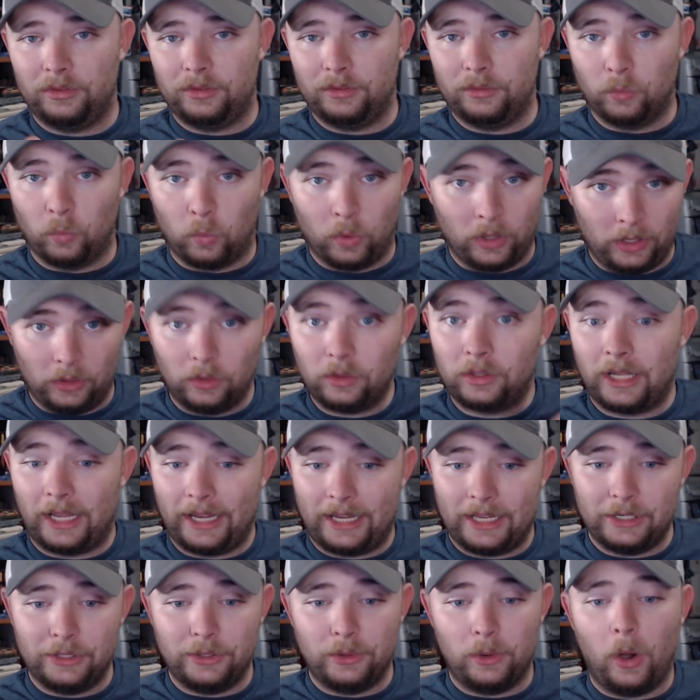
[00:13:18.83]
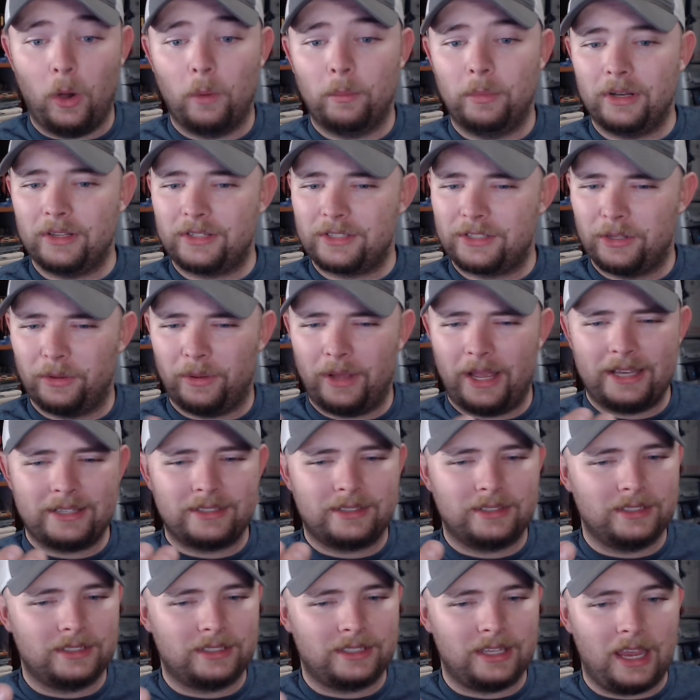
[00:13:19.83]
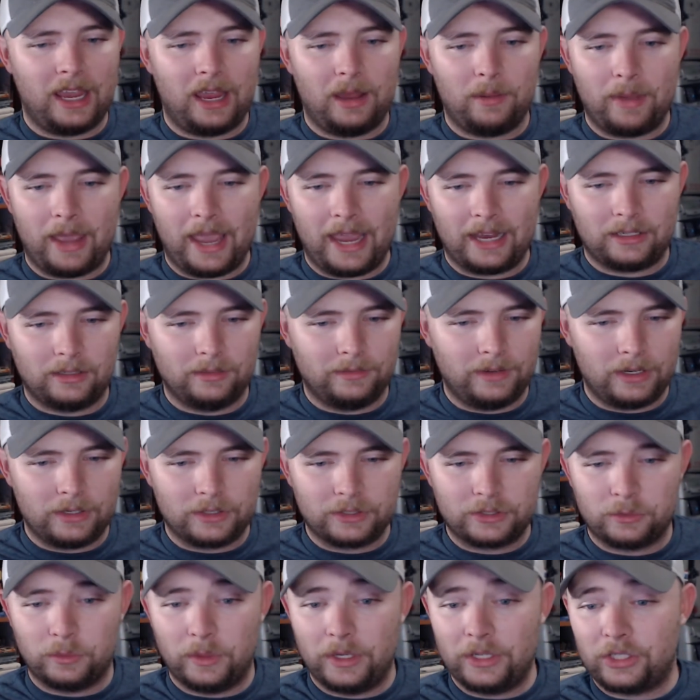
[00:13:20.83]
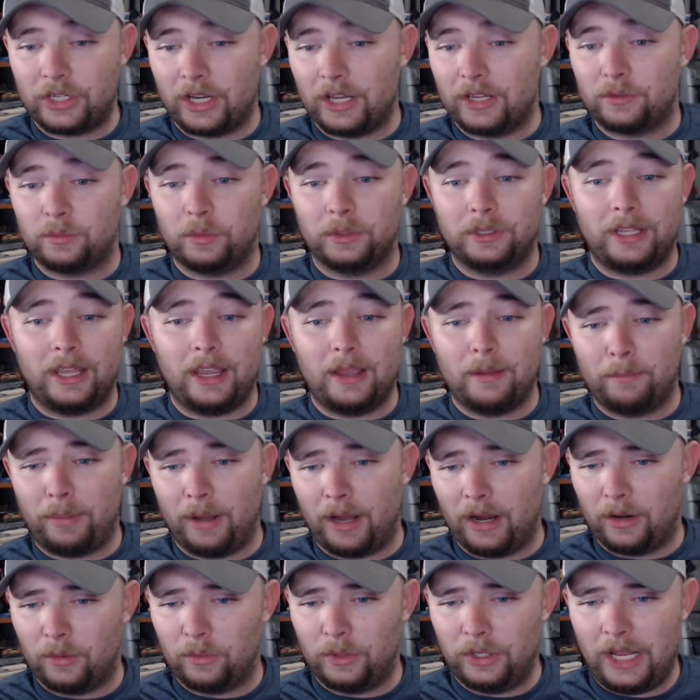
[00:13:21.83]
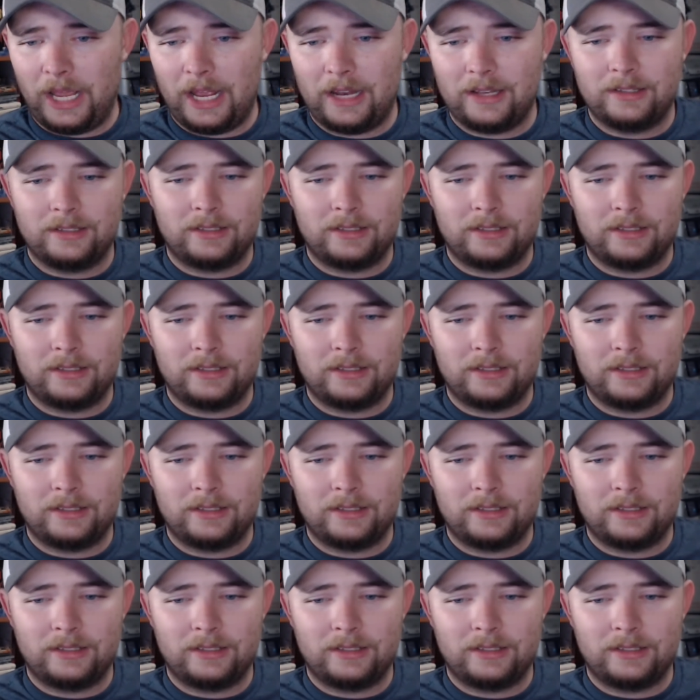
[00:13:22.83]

what it looked like in A New Hope, but it still has the same activator switch as what the Empire one had.